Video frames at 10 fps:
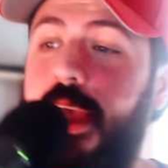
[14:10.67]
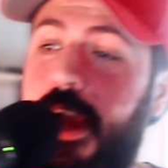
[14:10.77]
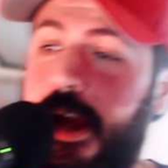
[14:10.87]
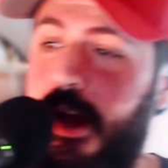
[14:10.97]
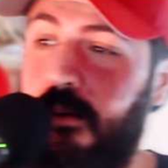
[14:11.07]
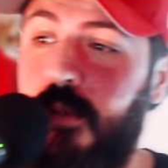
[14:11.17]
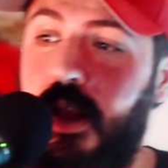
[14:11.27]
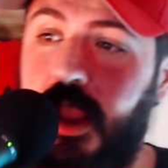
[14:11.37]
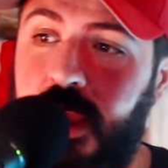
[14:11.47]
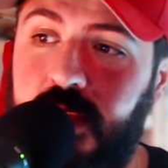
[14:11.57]

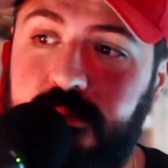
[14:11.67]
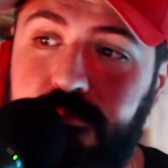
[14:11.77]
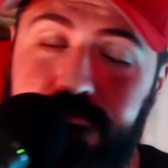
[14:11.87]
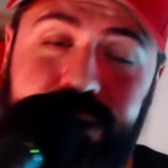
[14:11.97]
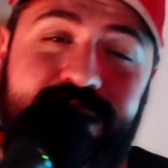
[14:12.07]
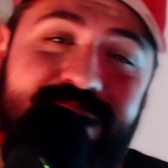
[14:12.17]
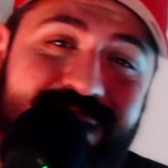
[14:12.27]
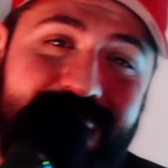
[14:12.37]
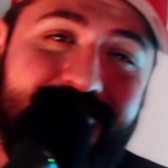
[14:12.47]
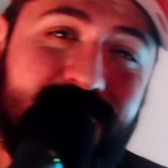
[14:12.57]
And
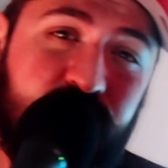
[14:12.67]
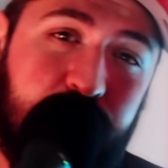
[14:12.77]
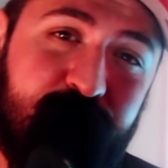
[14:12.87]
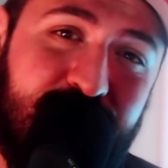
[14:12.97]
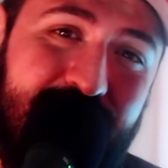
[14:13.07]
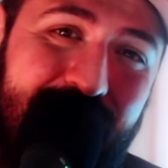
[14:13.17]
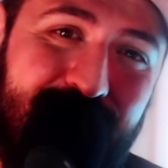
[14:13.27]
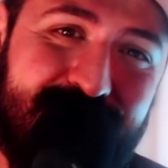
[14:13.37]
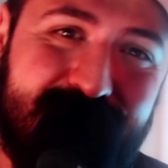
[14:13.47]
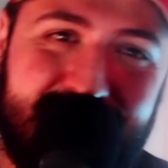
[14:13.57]
time to sign
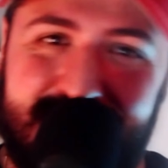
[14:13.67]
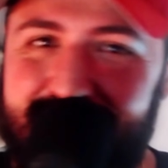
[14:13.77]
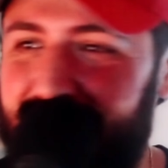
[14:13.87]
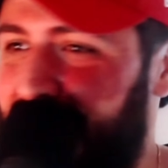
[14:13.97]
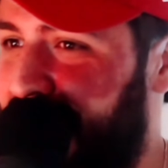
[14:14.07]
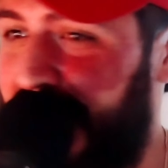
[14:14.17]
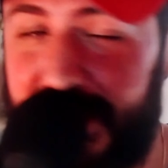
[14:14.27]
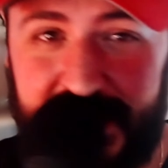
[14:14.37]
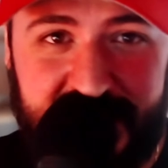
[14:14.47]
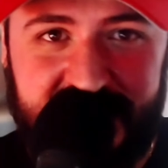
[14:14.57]
out. See you
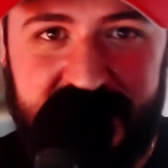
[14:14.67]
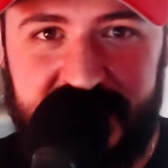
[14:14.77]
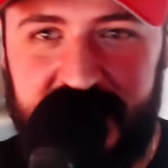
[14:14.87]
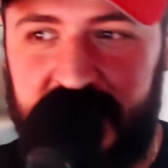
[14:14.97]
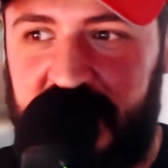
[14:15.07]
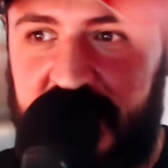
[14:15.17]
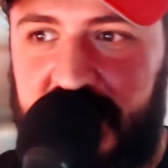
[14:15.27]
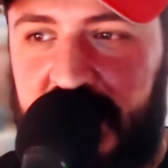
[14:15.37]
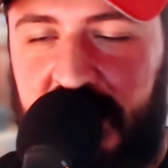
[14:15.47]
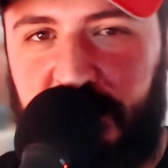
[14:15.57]
guys.
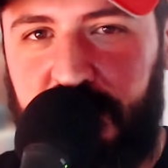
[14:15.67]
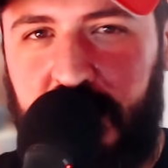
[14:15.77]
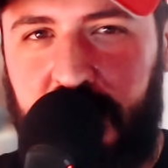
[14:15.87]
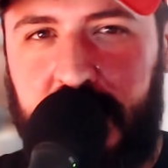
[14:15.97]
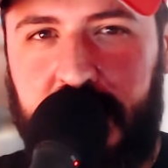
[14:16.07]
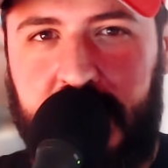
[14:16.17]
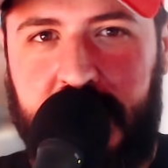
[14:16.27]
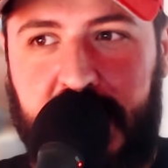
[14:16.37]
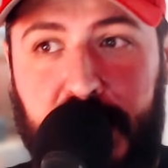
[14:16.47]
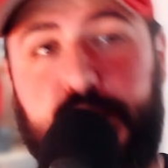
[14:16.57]
Have a very
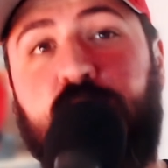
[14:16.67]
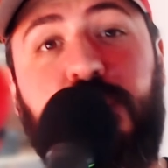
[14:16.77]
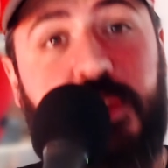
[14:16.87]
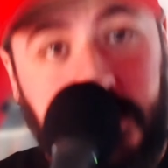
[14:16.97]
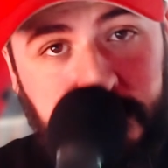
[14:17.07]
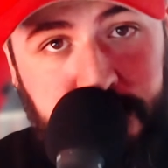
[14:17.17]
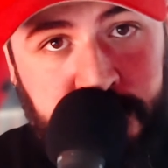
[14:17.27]
happy new year.